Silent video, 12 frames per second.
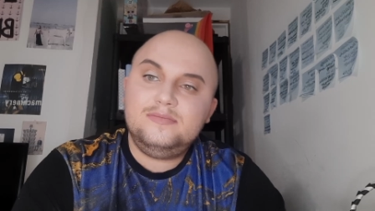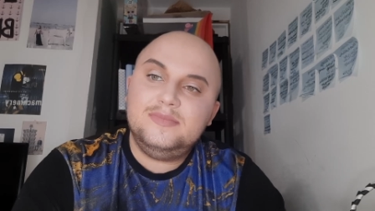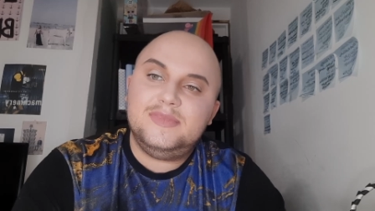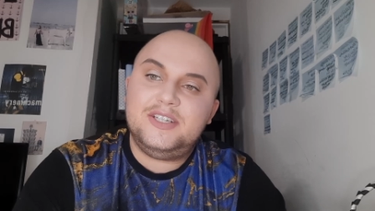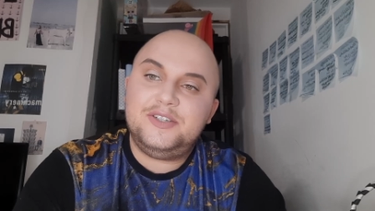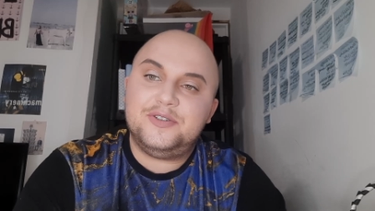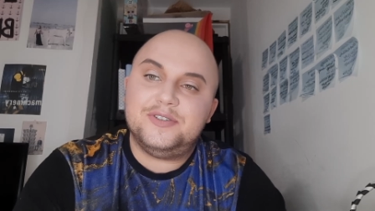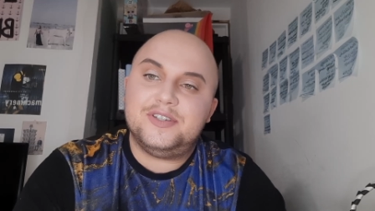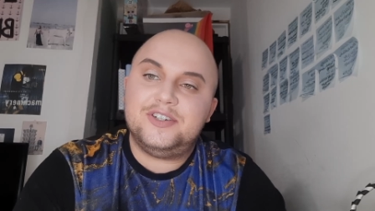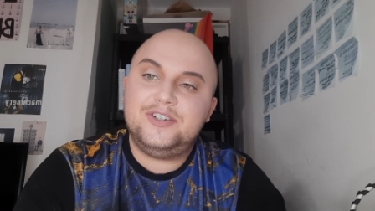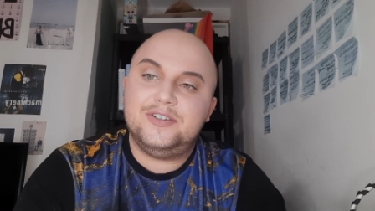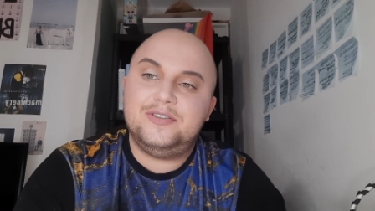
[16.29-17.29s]
the
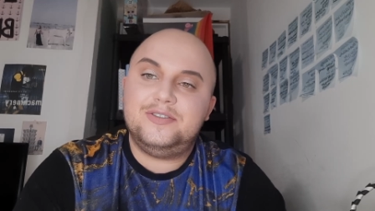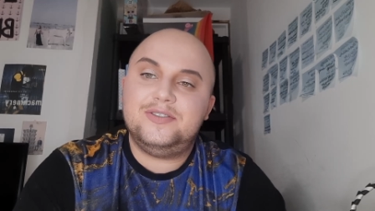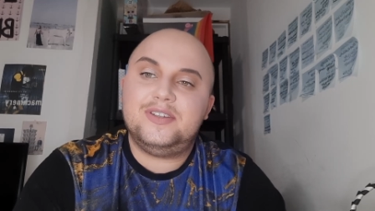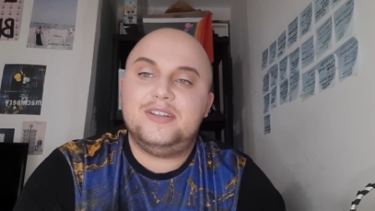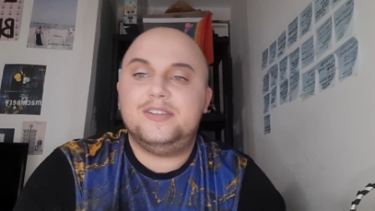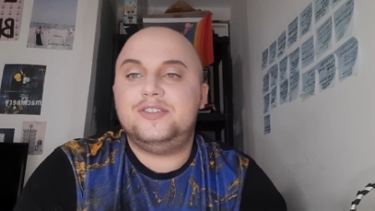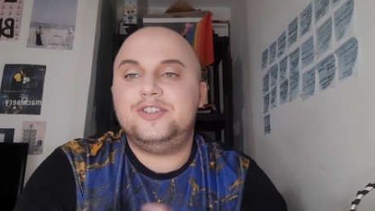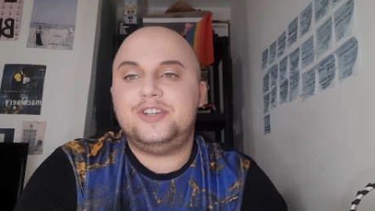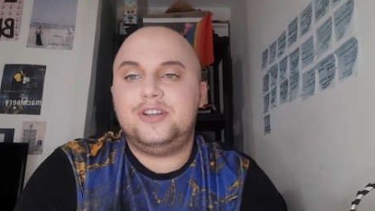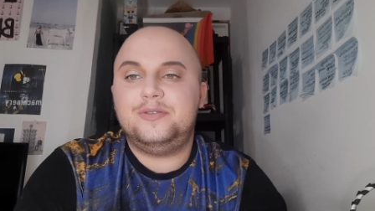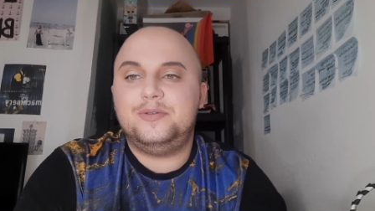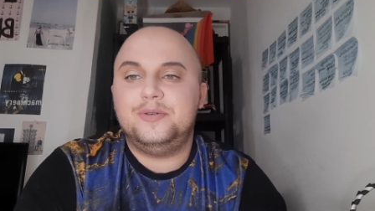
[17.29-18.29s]
transitioners and in
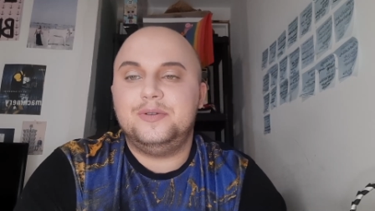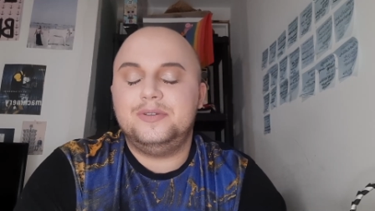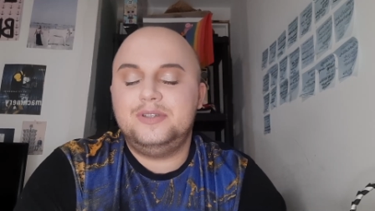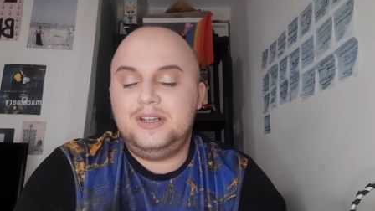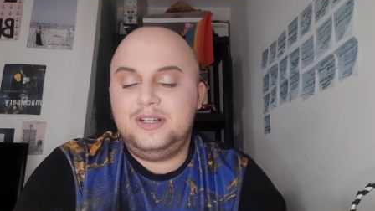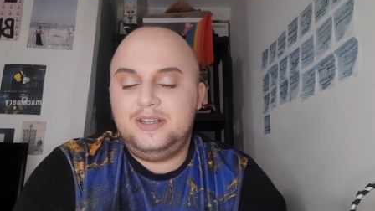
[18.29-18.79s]
general